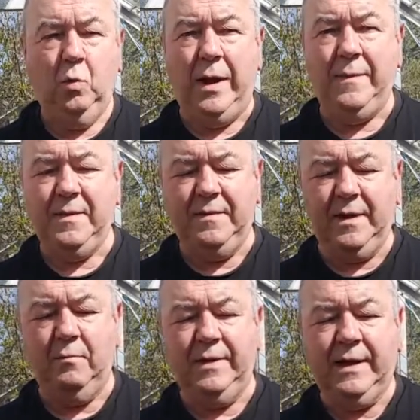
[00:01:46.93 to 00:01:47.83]
wipe them
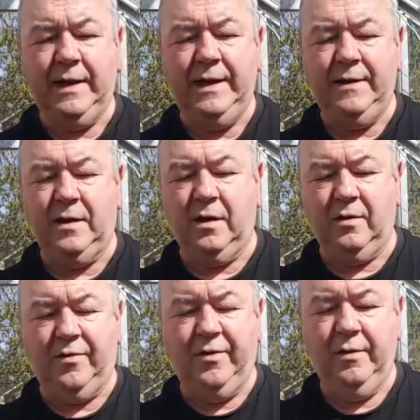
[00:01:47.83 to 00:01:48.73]
down with a clean
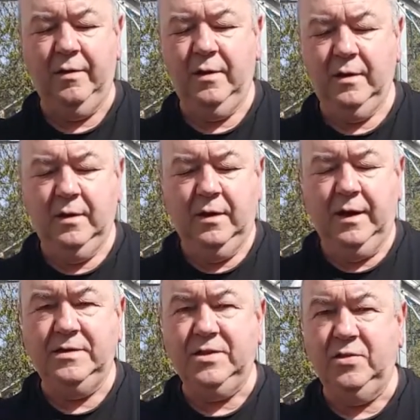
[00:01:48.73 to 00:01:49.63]
cloth,
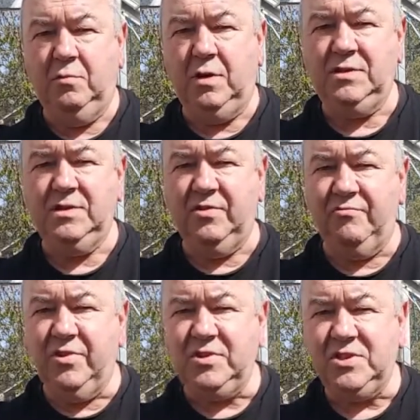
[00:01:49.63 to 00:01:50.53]
and you know what? The
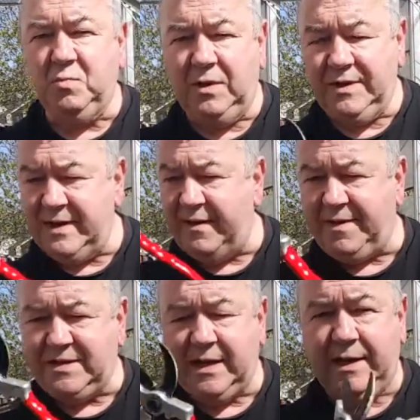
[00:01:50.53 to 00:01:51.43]
rust will
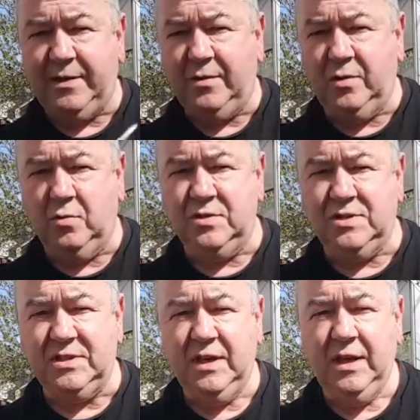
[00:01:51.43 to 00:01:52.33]
never set in on
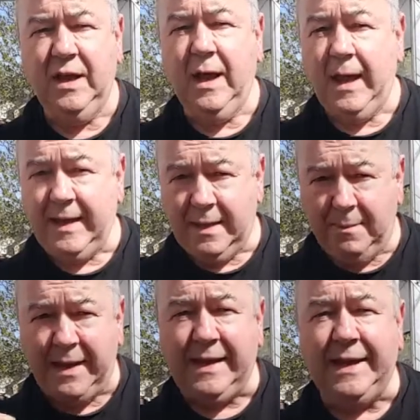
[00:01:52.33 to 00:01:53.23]
those. You
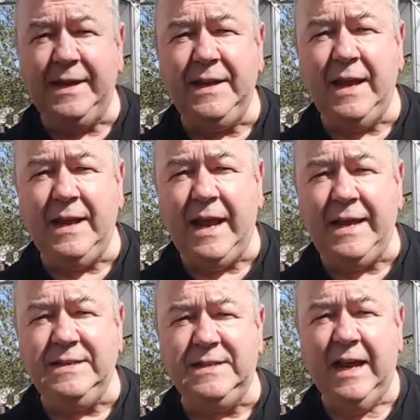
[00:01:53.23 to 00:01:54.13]
might get it in your
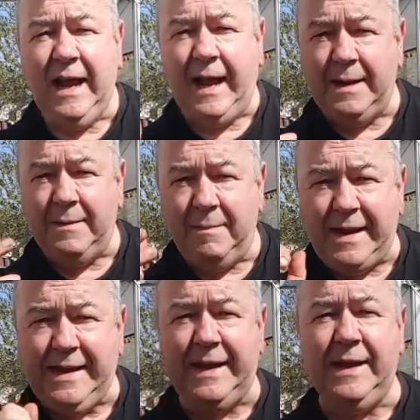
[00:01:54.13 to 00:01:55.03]
knees and you
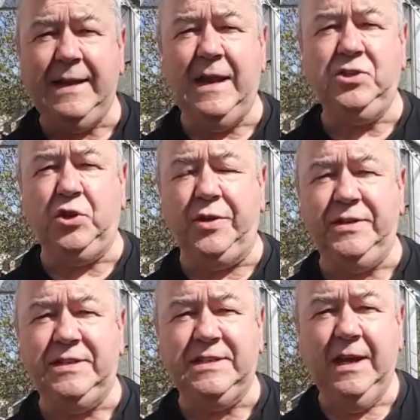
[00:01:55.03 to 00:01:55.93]
might get it in your
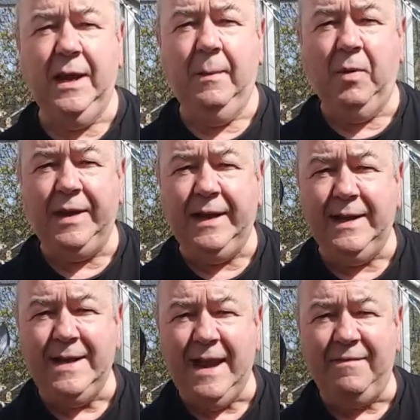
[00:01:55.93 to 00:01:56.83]
joints, but
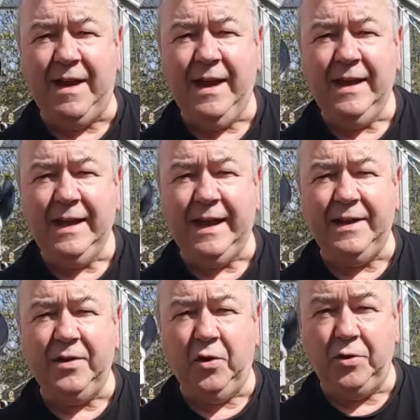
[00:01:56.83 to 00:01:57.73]
you'll never get
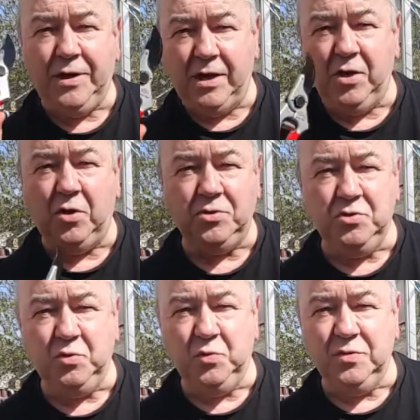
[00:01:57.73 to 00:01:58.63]
it on your
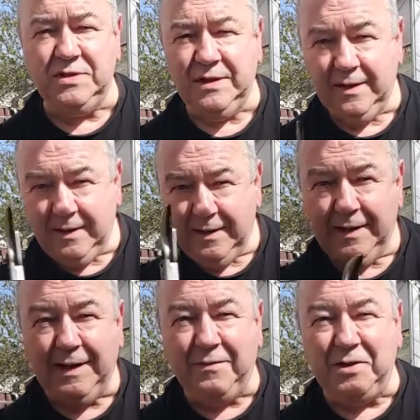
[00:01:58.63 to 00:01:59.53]
garden tools.
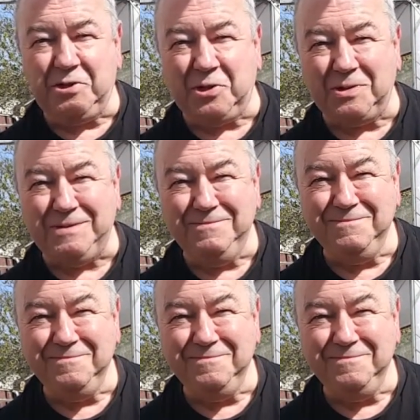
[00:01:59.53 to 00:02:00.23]
Give it a shot.